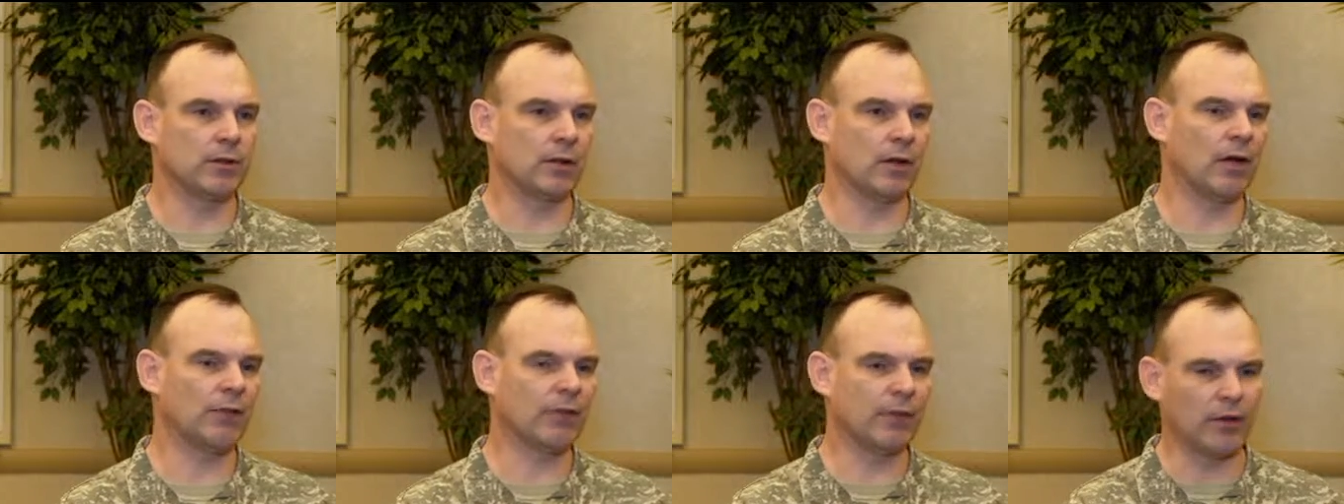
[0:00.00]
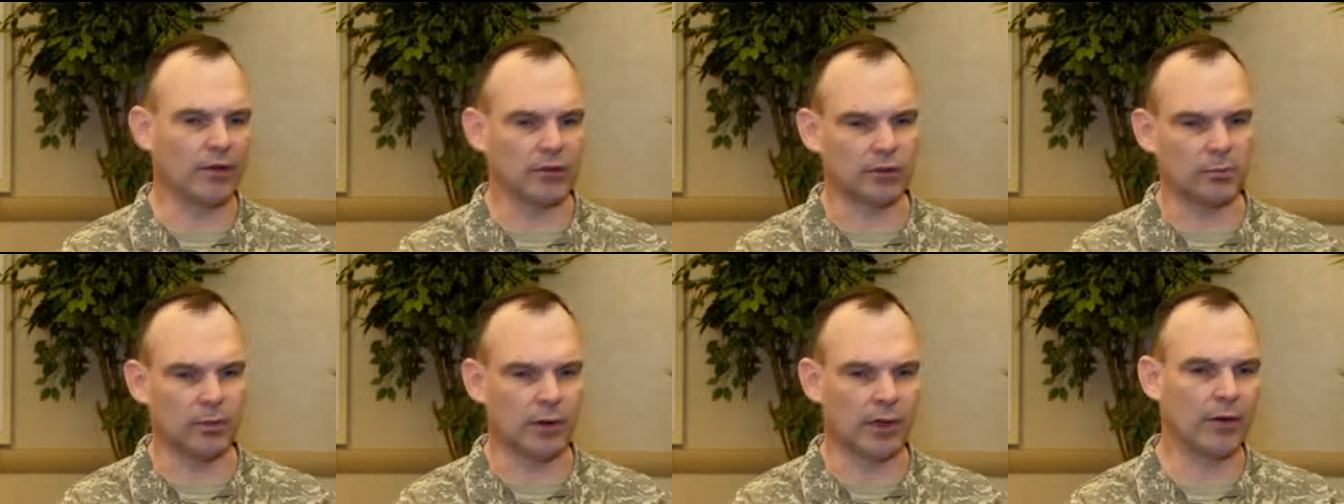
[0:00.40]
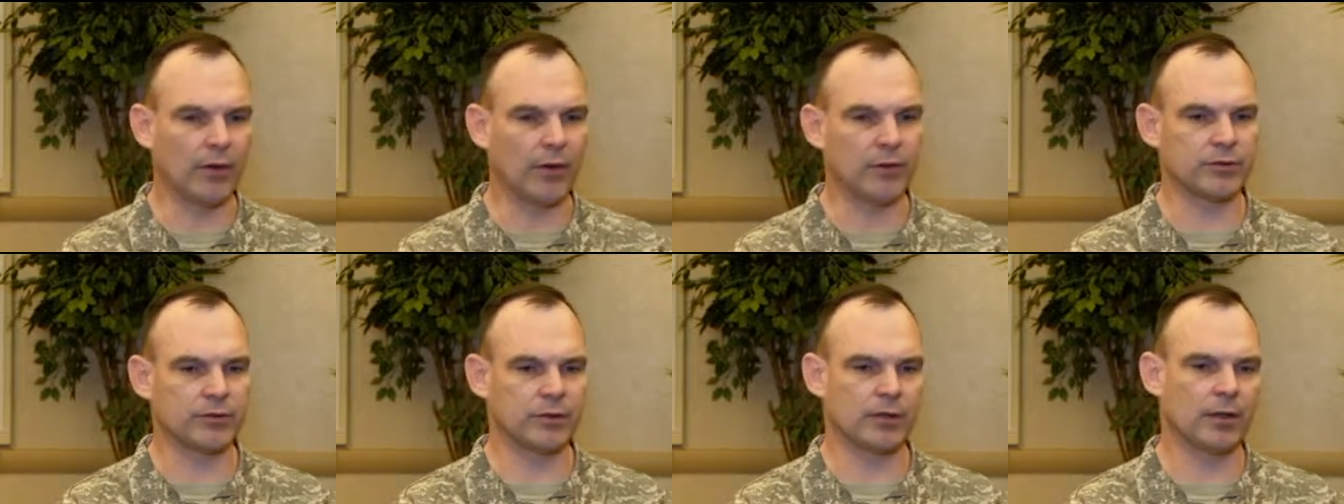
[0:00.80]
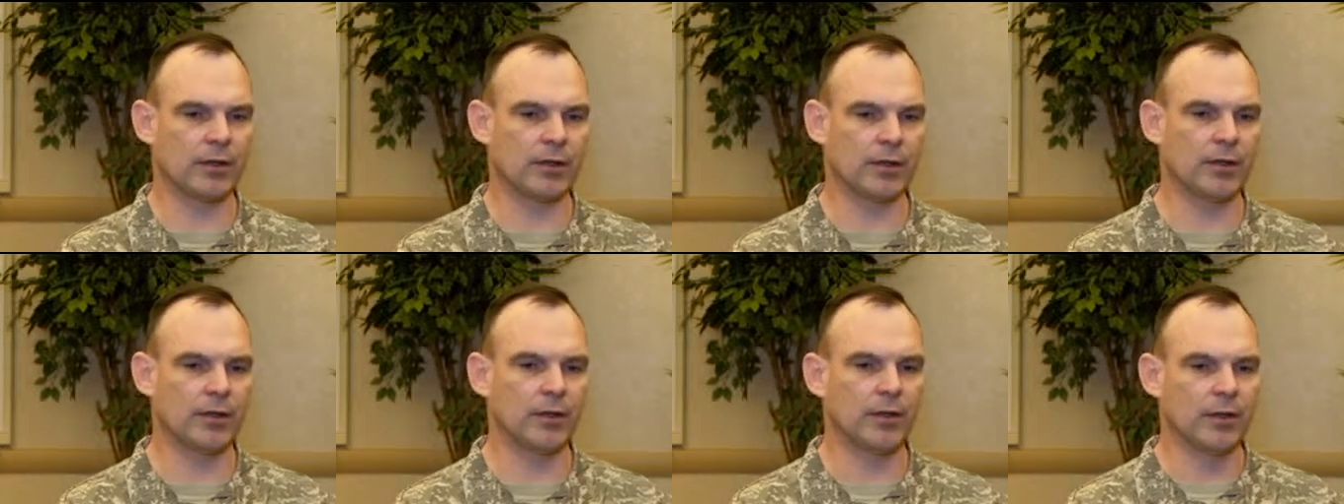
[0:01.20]
And often there's barriers in
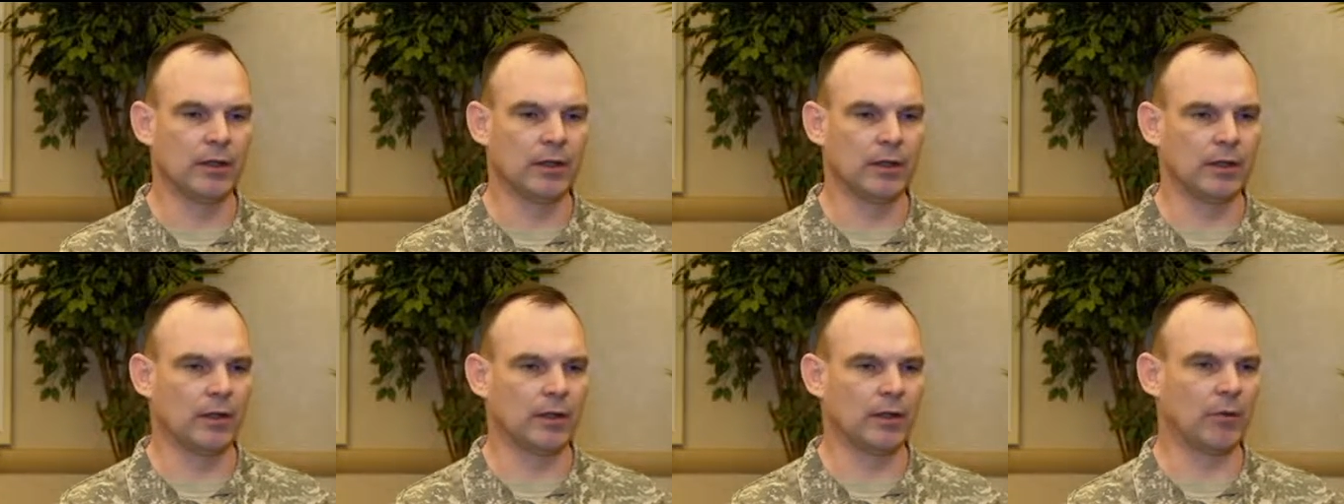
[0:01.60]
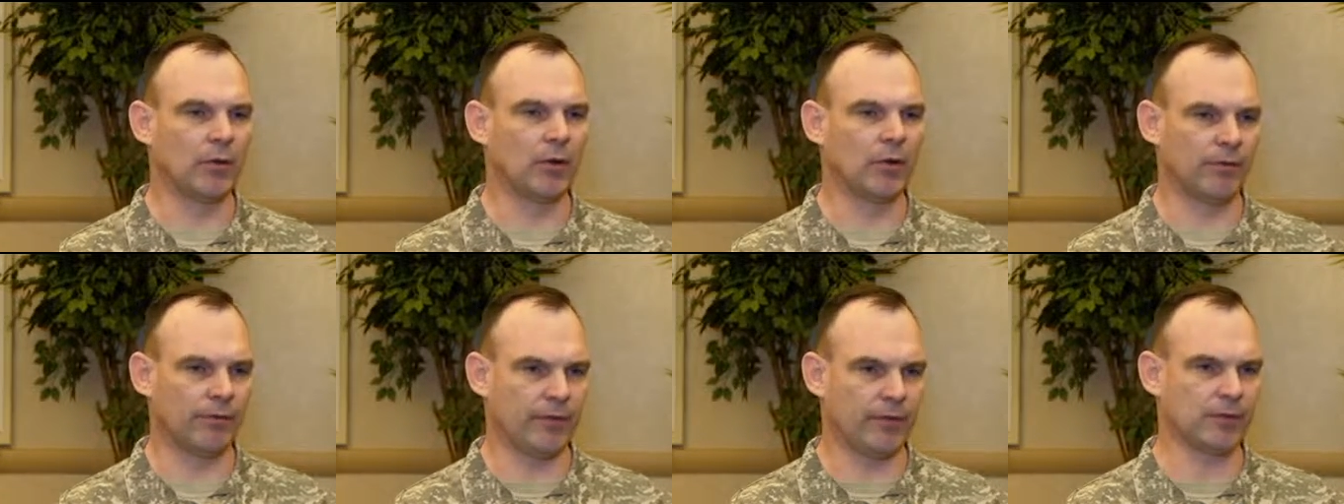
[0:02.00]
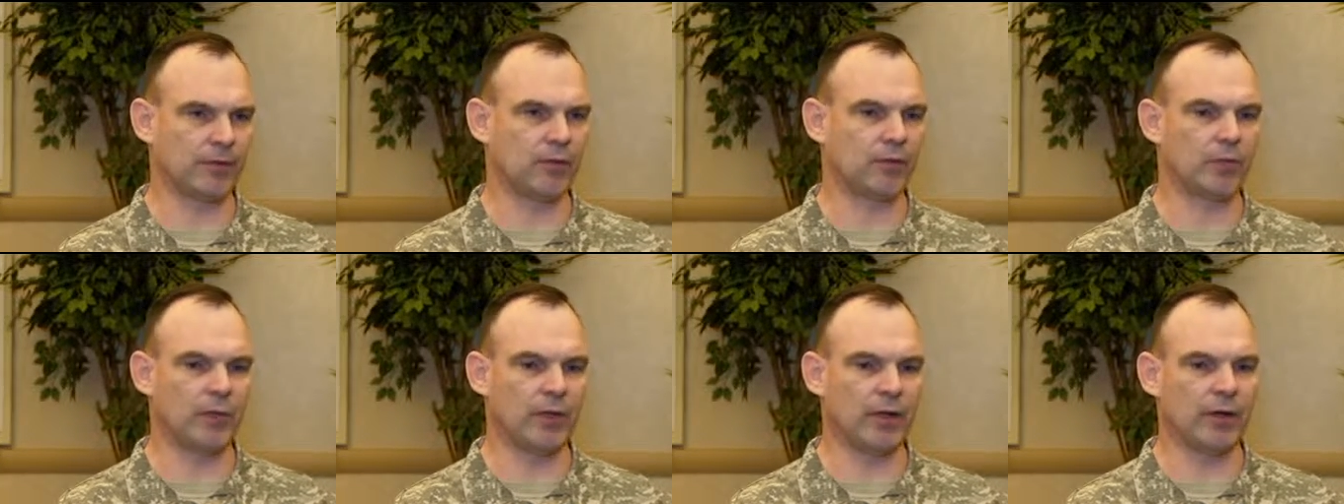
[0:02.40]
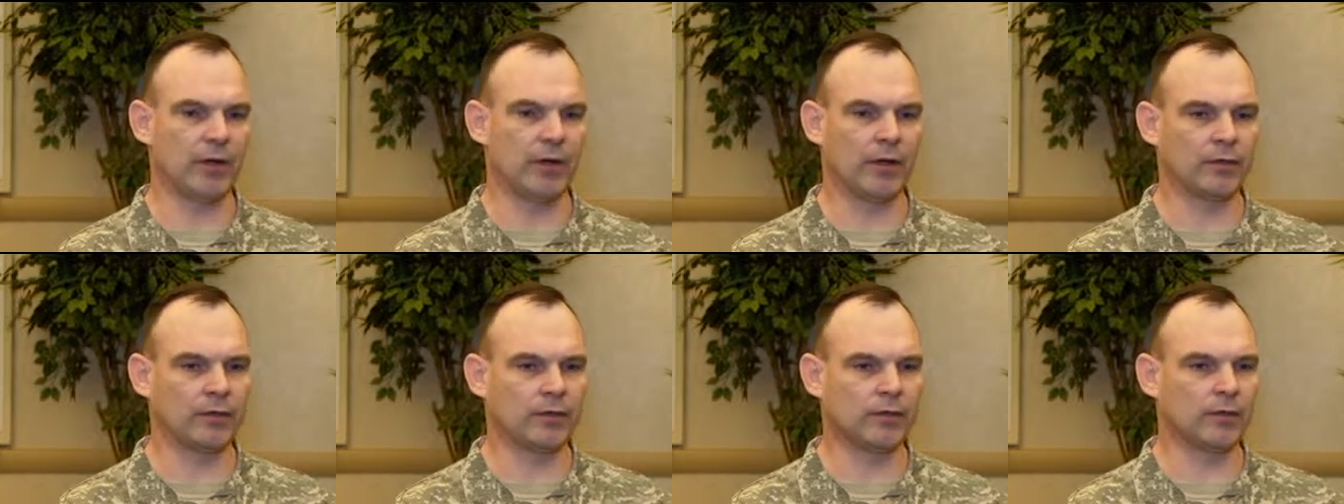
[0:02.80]
there, uh, both physical
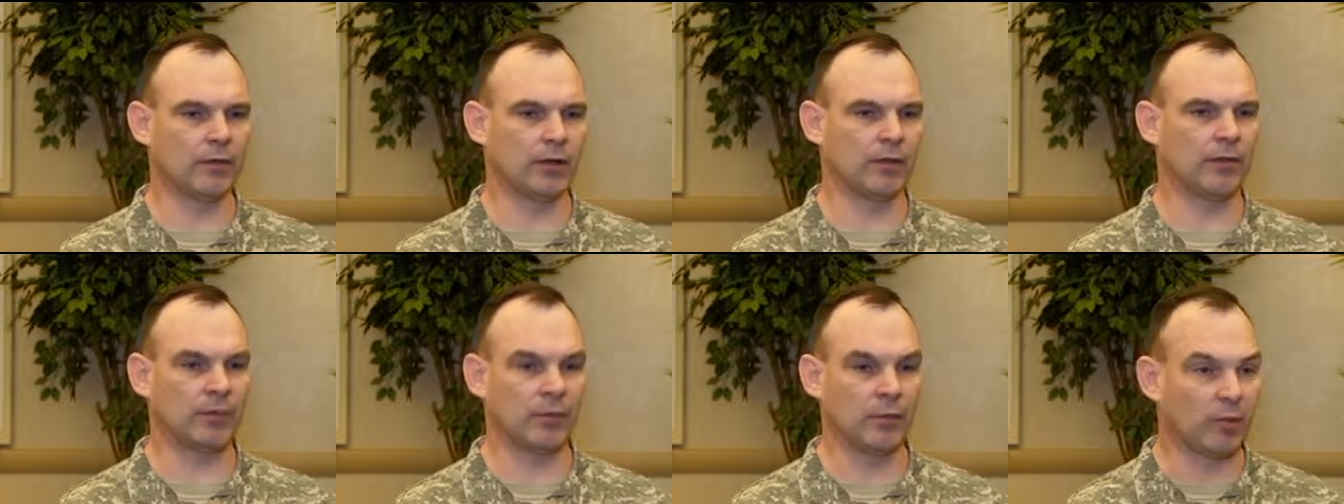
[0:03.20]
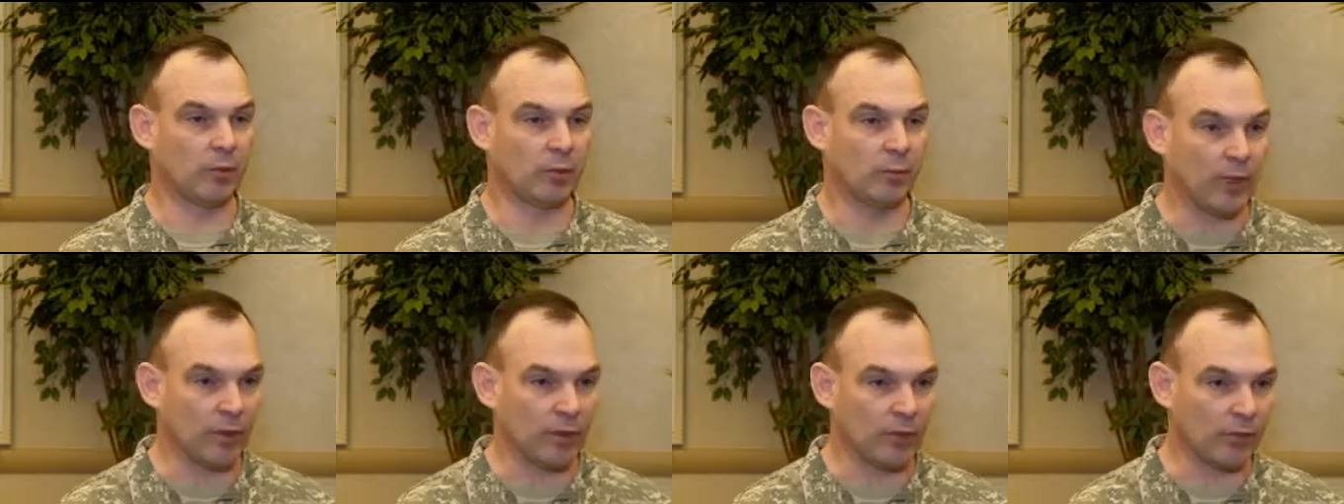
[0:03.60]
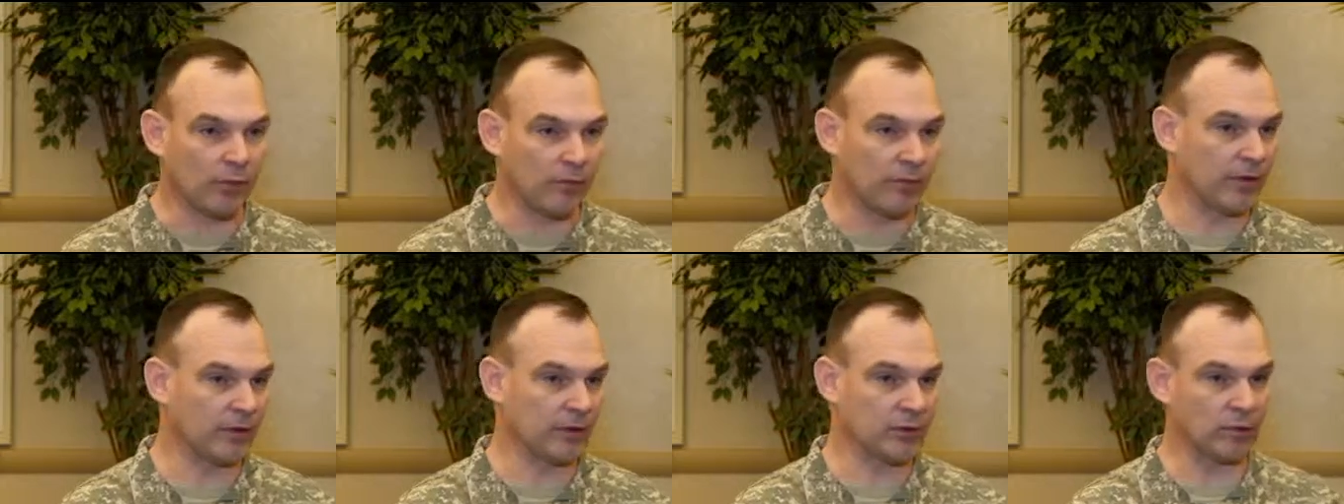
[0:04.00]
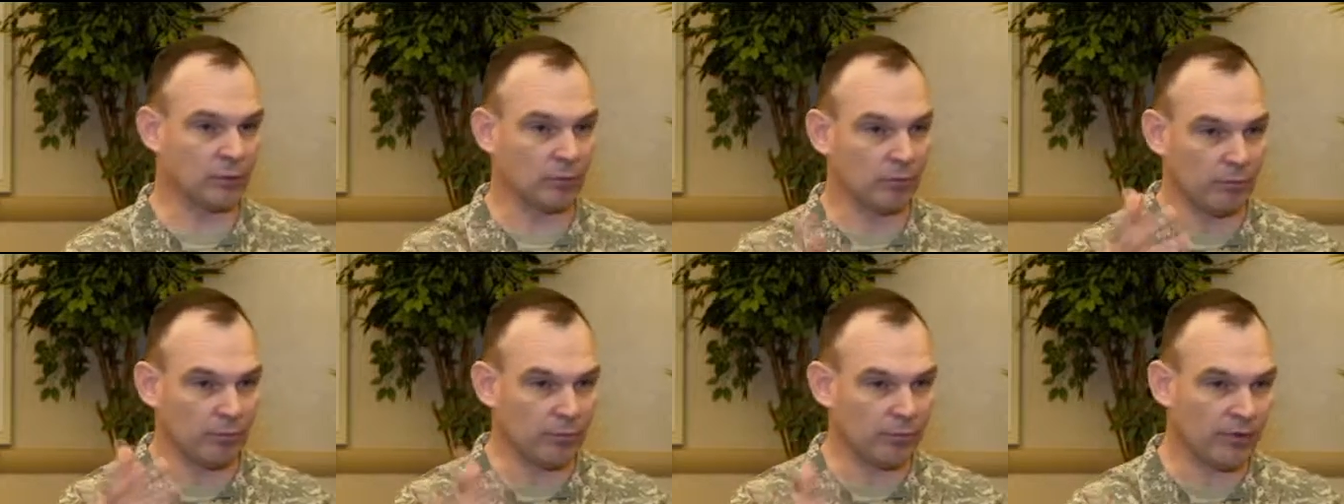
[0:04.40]
barriers uh, from computer,
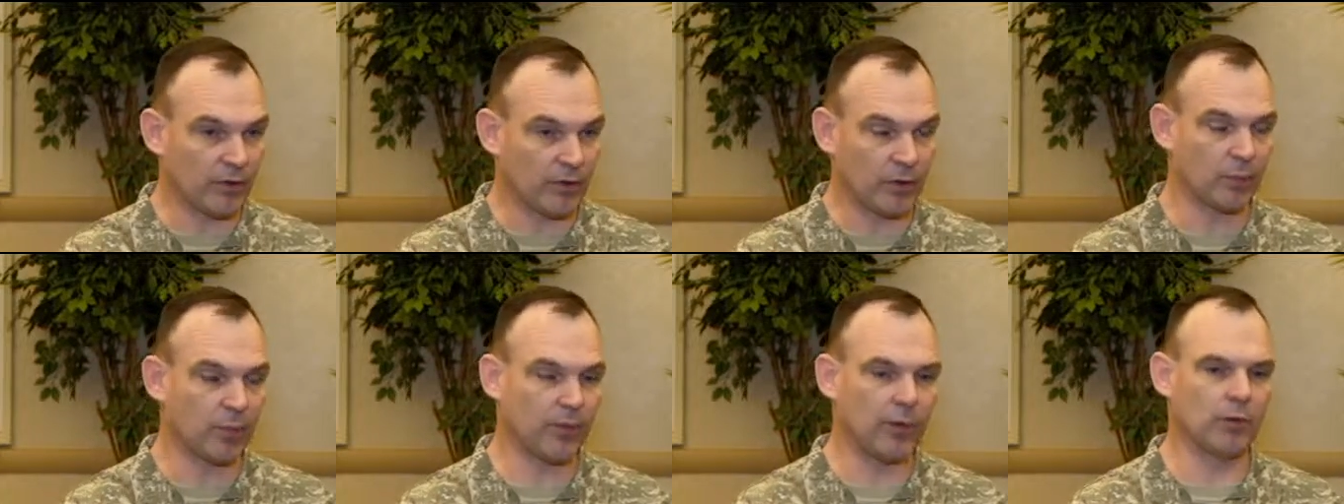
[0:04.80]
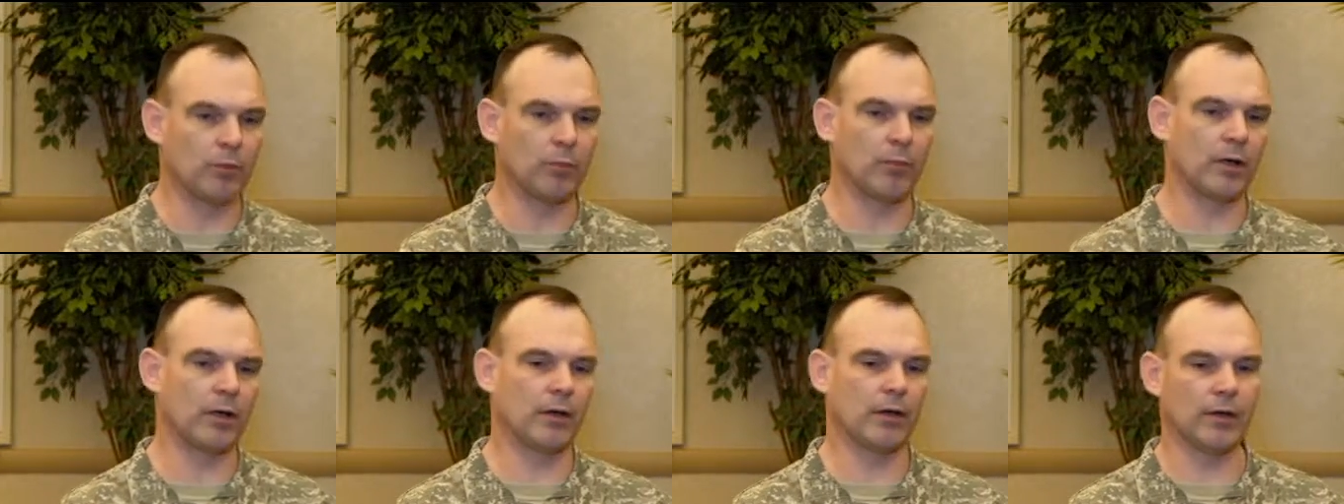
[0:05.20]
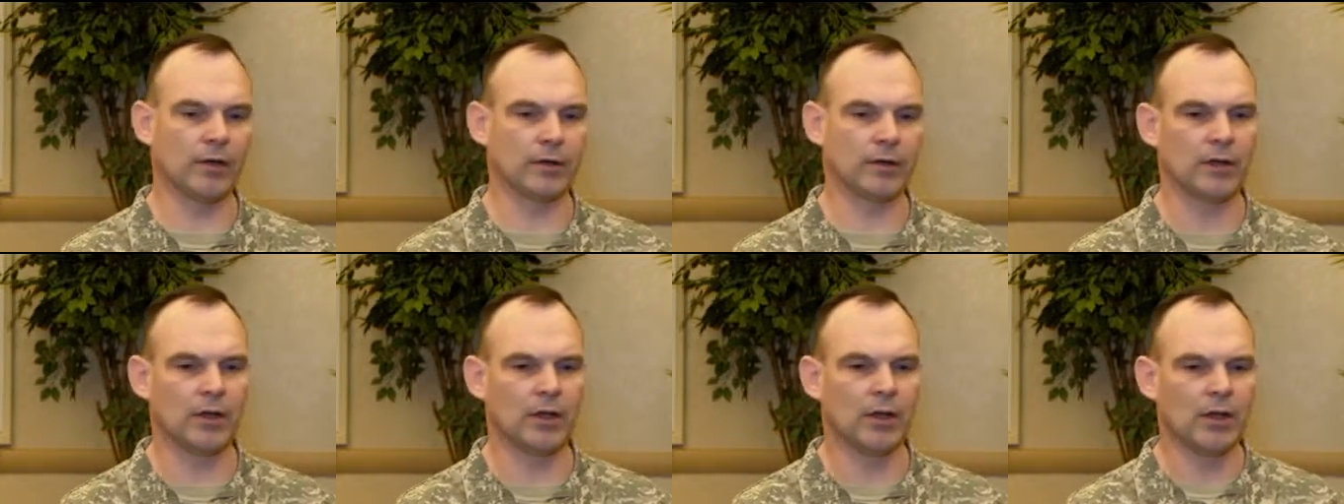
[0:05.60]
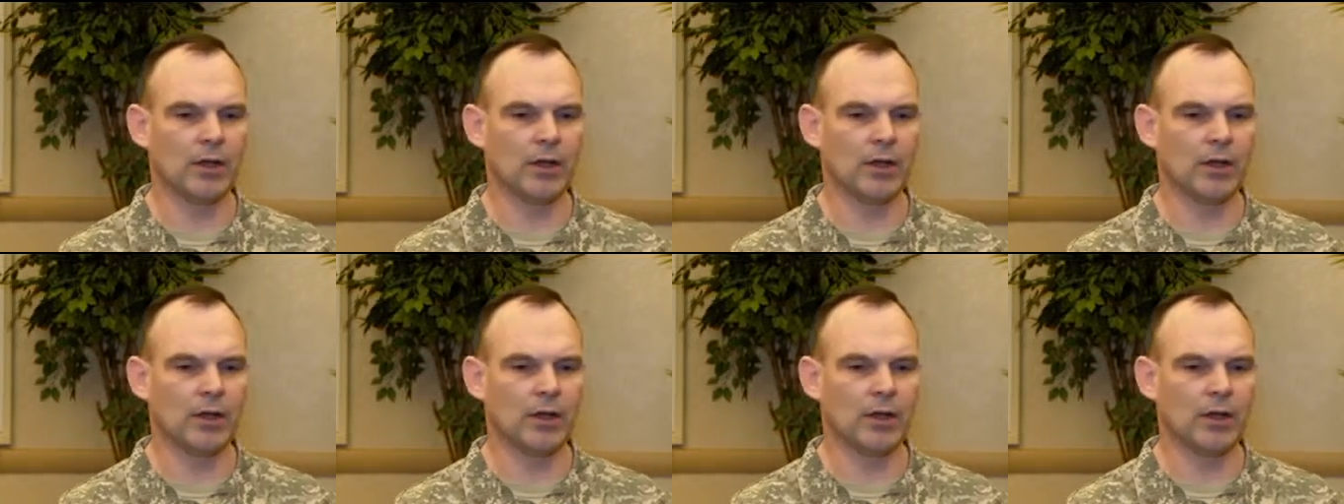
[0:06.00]
physical computer barriers,